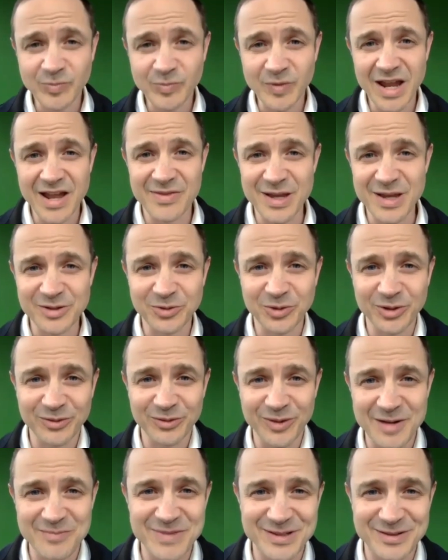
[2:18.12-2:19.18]
and they sort of
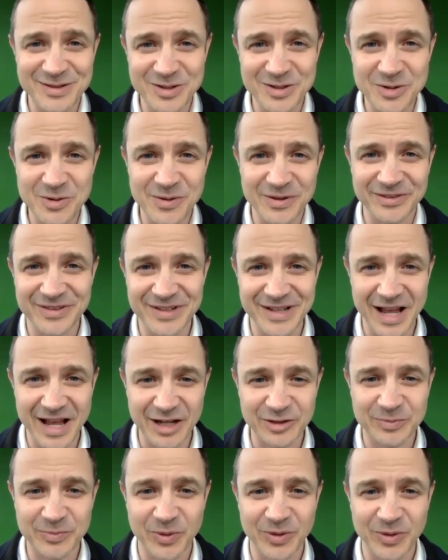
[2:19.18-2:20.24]
led me to you as the
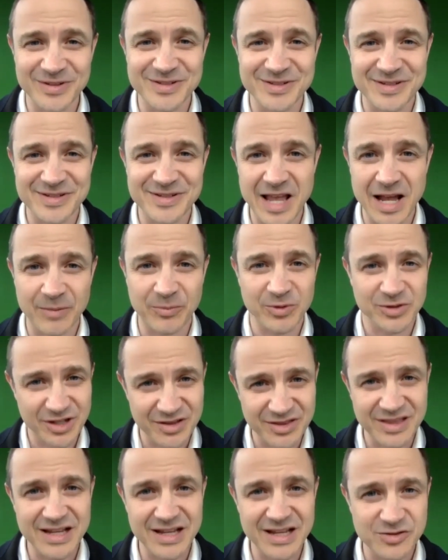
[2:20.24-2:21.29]
expert in SNAP, which I
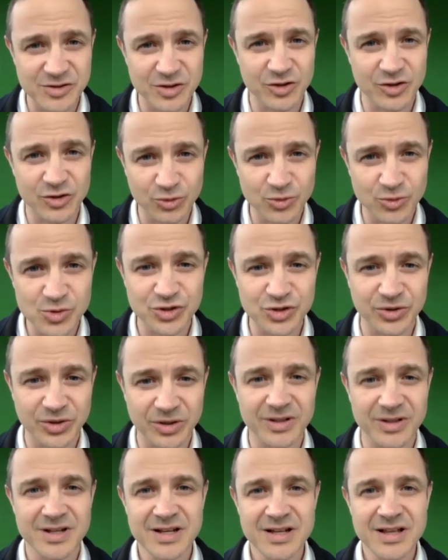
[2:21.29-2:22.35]
think is the crucial
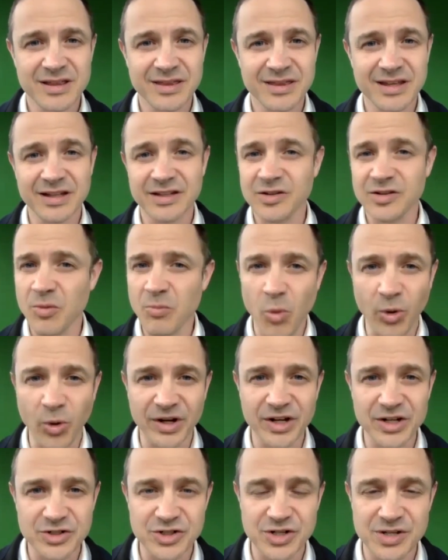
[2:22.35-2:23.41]
thing.
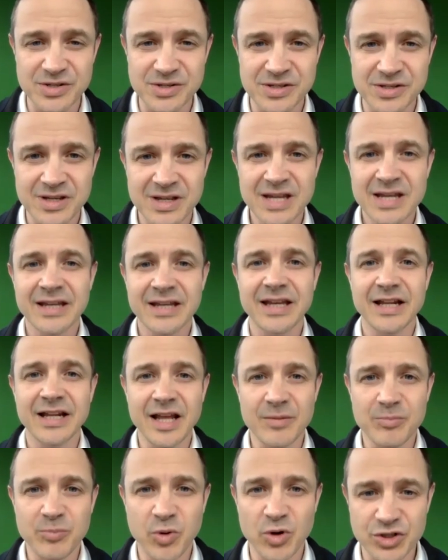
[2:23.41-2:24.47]
Mortgages can
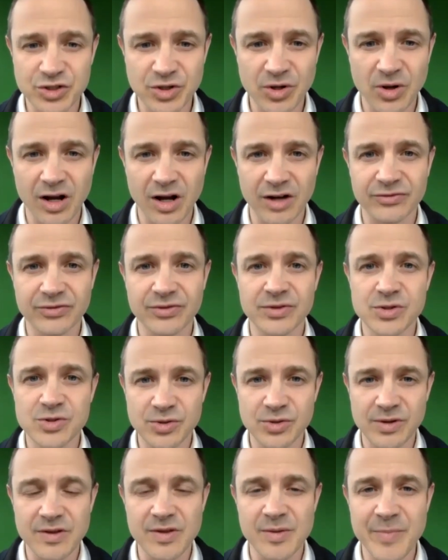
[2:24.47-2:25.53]
get pushed off.
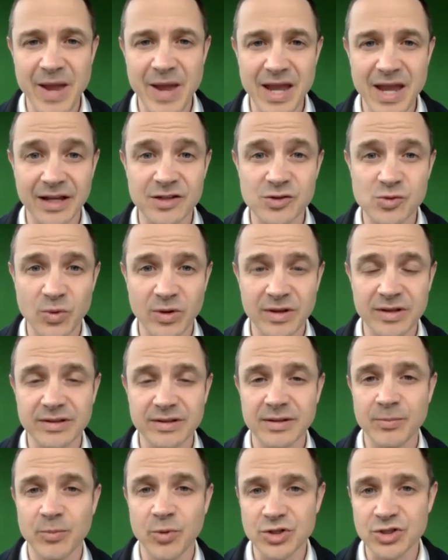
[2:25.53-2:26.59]
Usually the bank is willing to
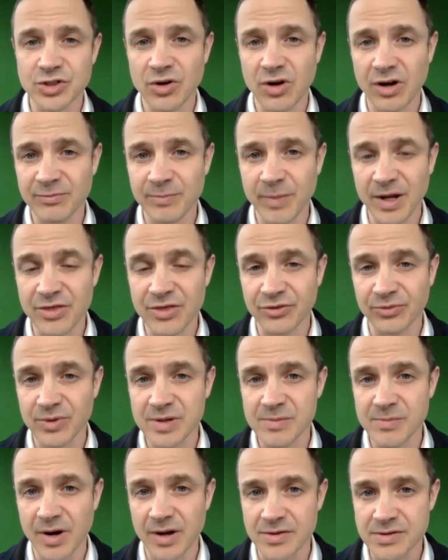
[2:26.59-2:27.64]
push it off by 3
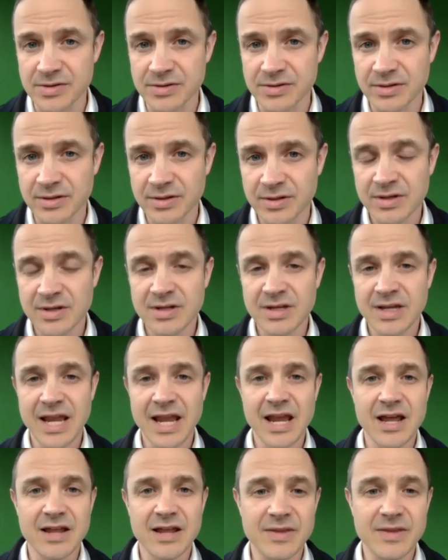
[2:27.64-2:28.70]
months.
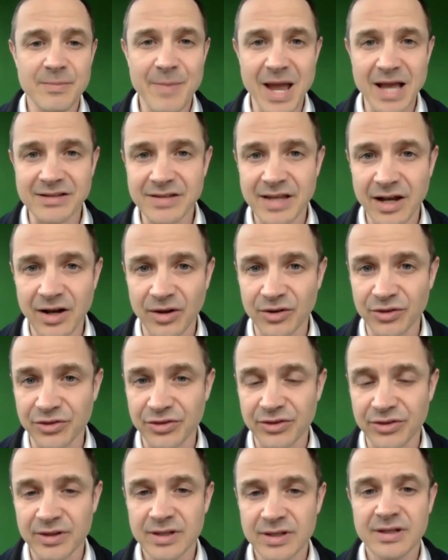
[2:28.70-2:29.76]
And Mass Health
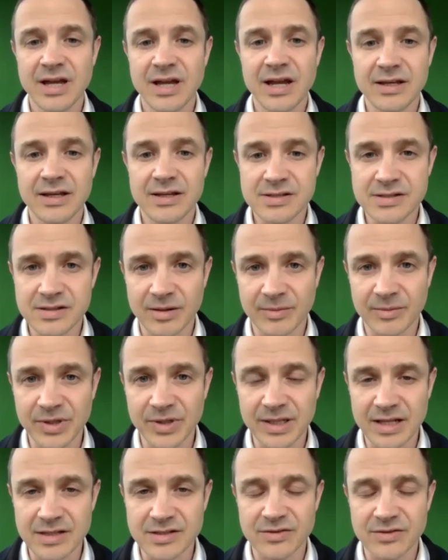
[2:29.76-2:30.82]
is something
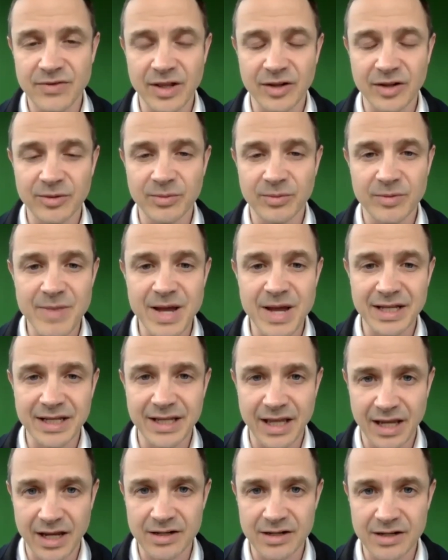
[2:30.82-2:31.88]
that's available,
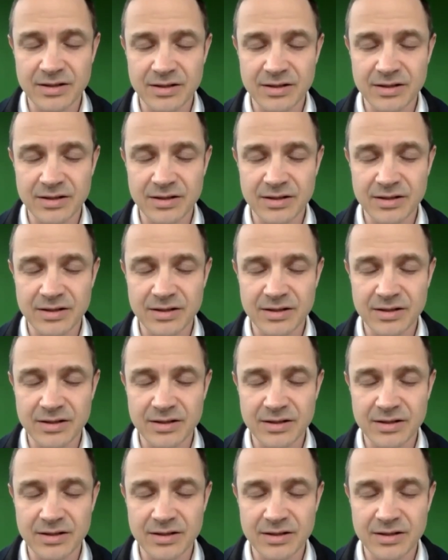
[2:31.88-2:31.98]
Medicaid.